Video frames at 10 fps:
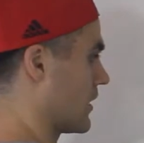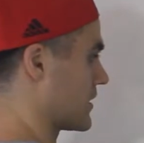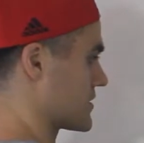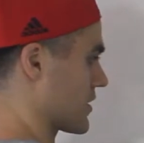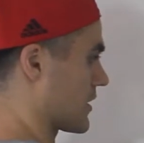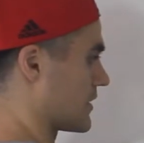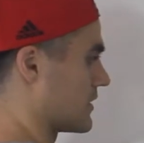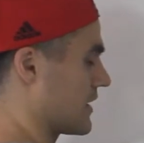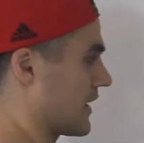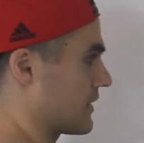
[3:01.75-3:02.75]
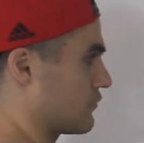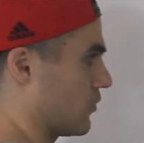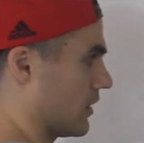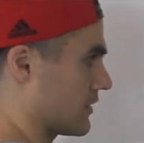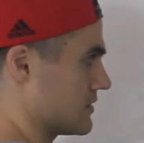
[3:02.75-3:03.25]
uh, sorry, negative
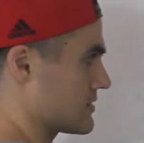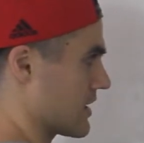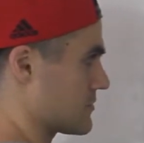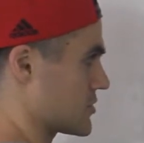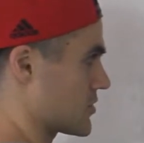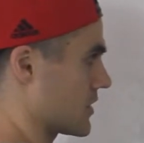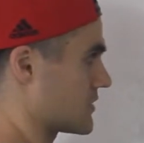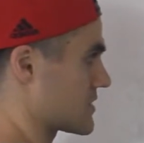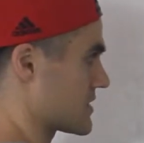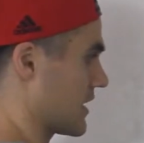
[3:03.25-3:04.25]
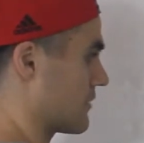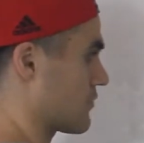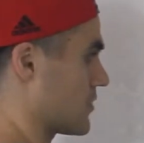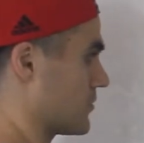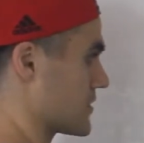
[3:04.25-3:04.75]
1 times 3 gives us negative
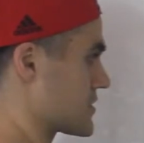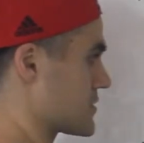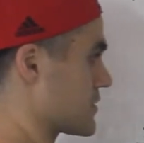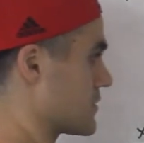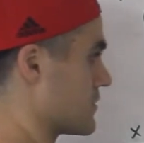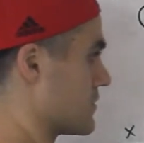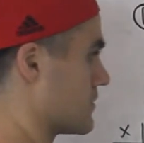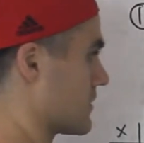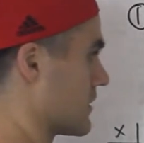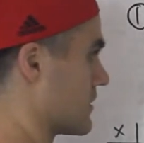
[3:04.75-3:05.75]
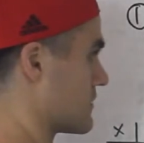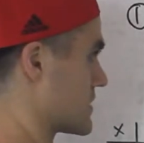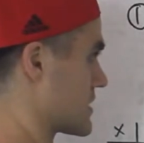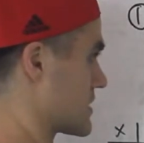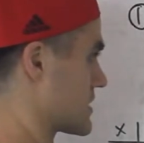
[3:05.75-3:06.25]
3 plus 2
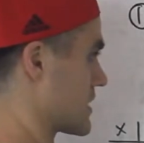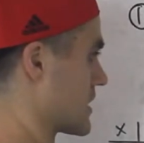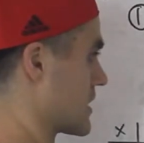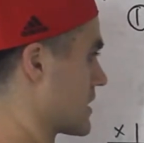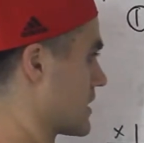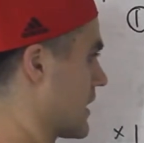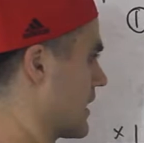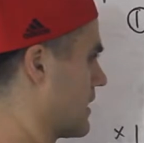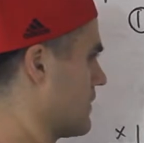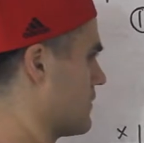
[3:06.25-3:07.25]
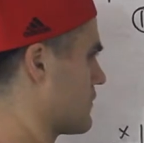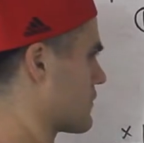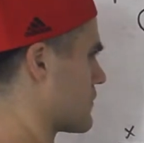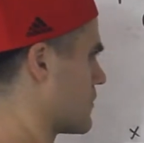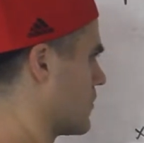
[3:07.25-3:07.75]
gives us uh, negative
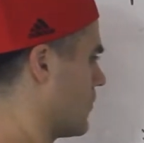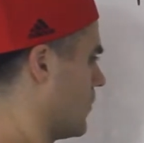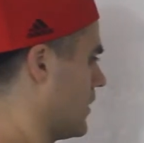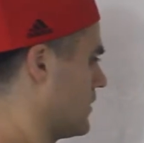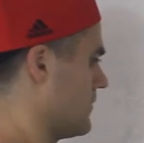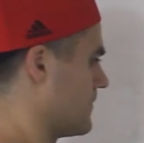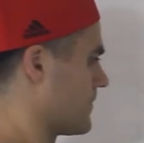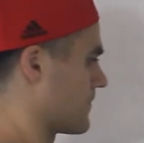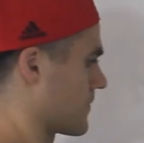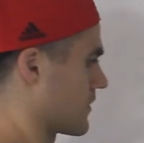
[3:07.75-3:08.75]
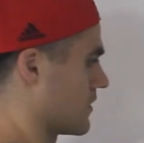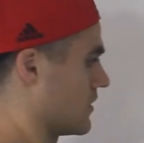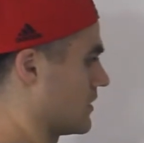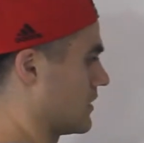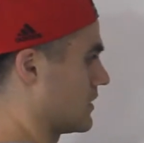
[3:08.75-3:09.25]
1.
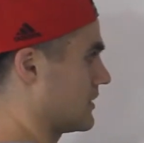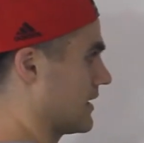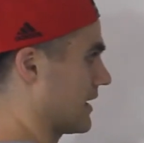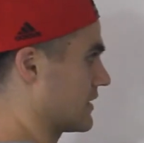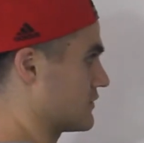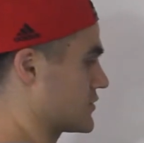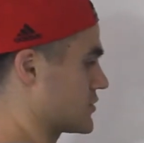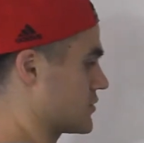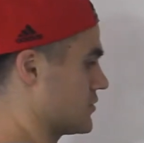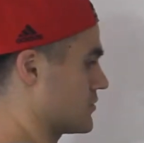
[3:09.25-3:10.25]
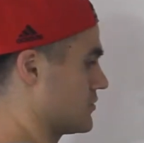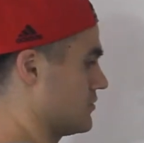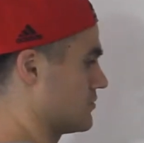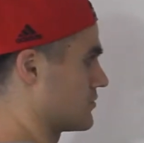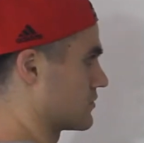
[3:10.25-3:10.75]
Negative
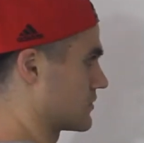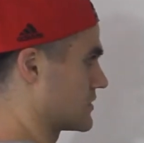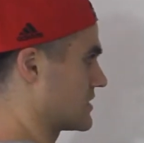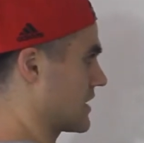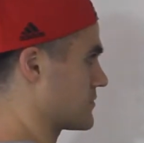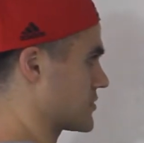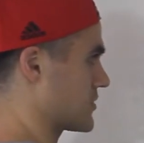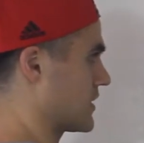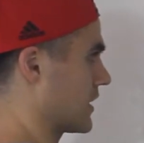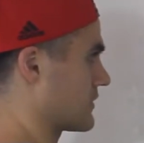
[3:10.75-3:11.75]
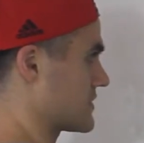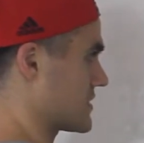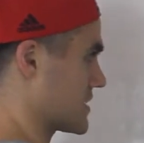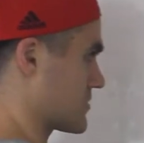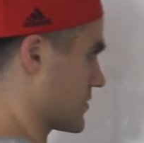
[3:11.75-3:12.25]
2 times 3, negative 6